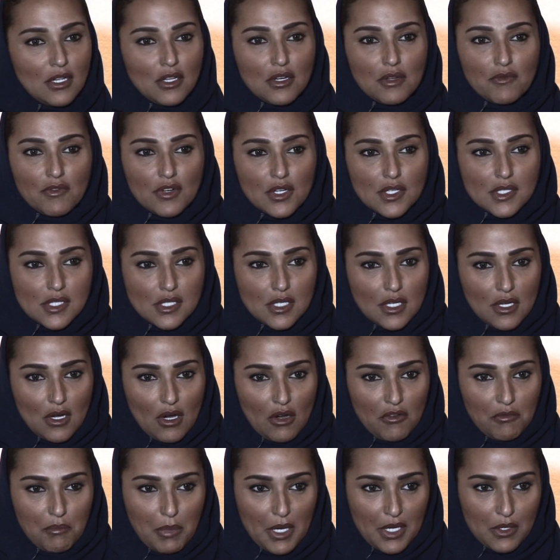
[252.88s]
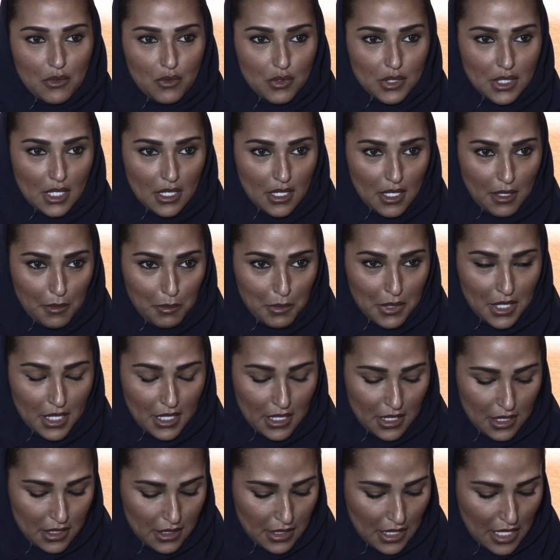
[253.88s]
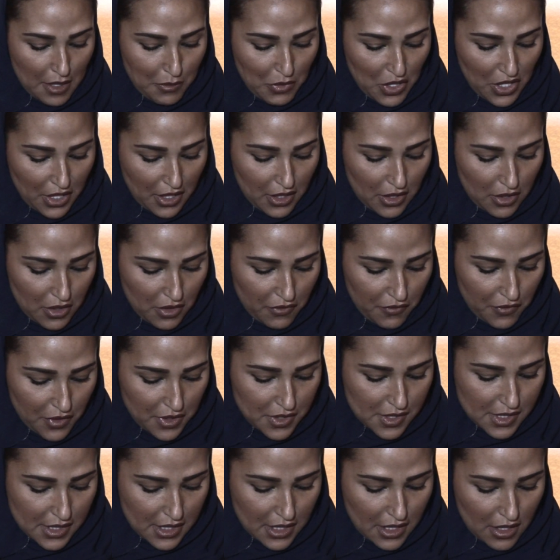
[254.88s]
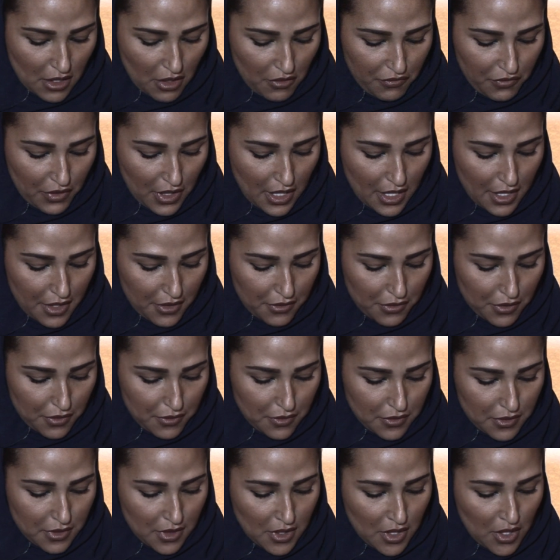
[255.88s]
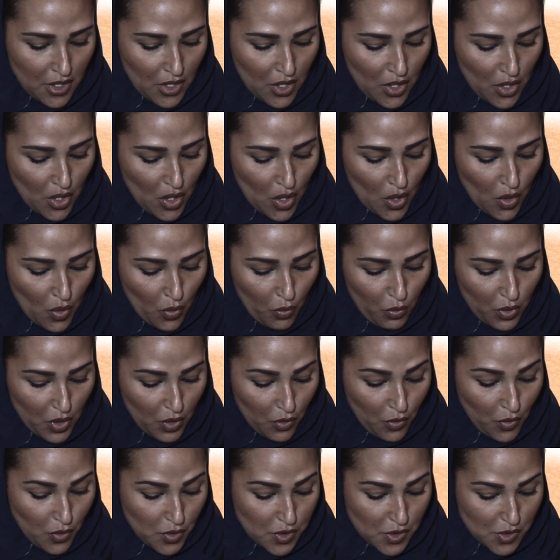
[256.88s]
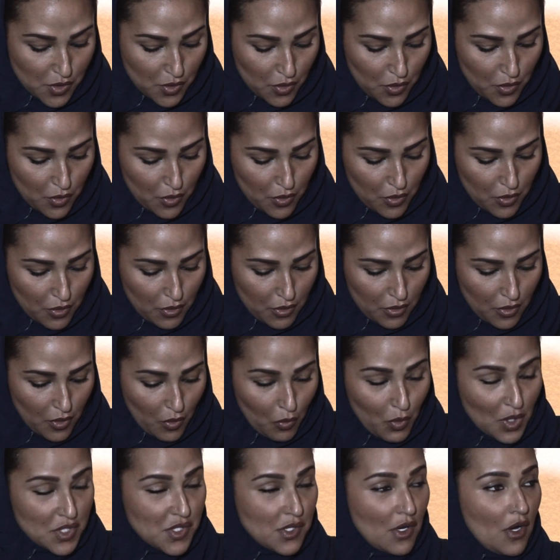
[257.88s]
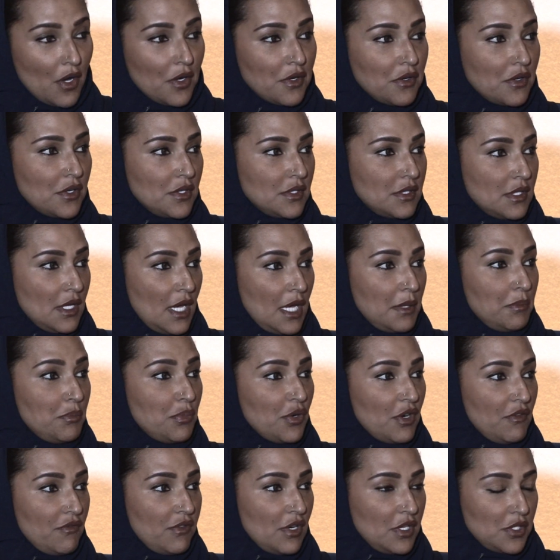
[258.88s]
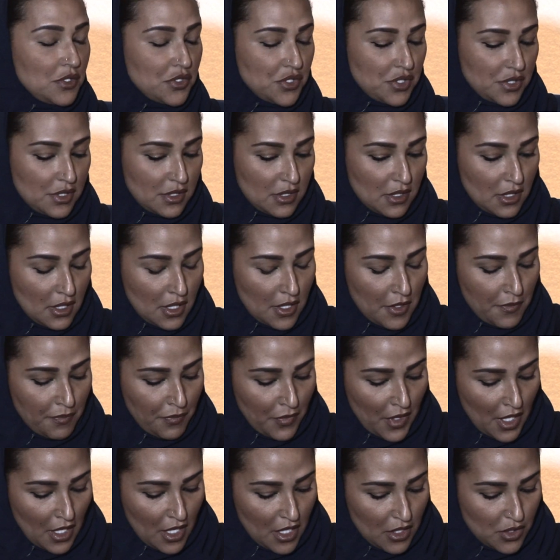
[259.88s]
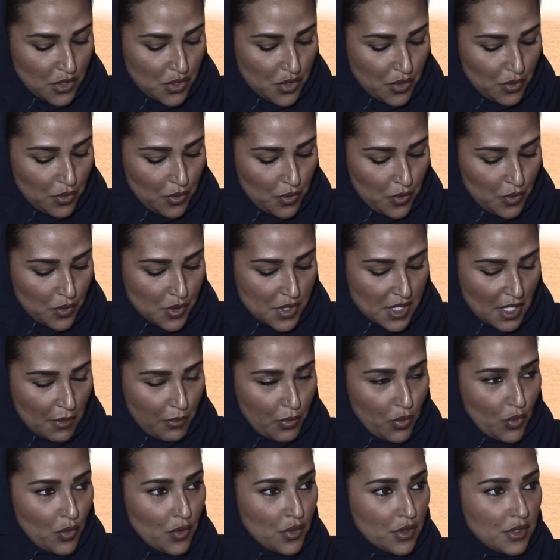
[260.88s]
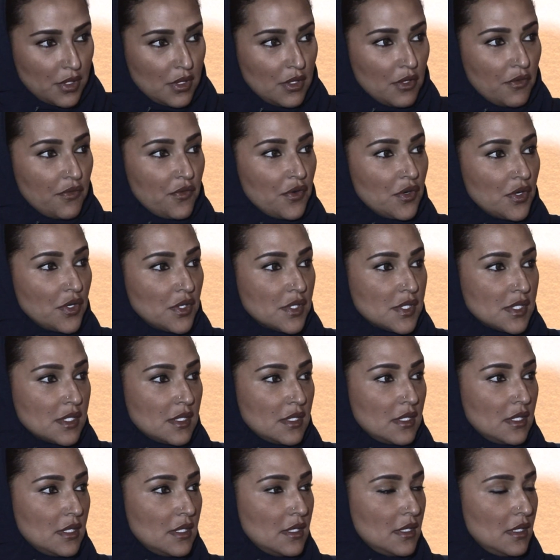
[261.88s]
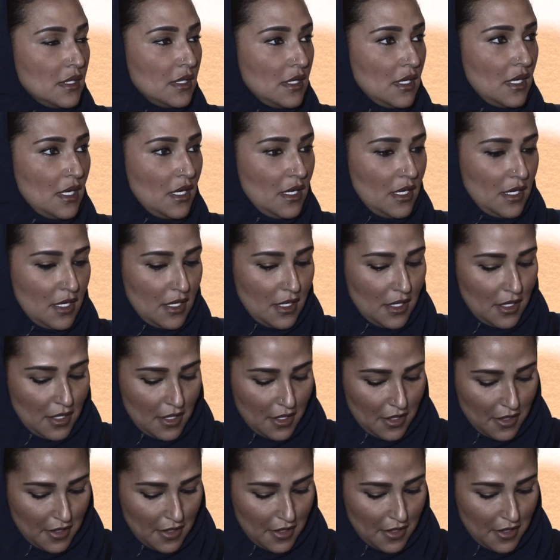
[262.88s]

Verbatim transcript: University of Beirut and uh, American University of Cairo. We also was honored and privileged to support the first uh,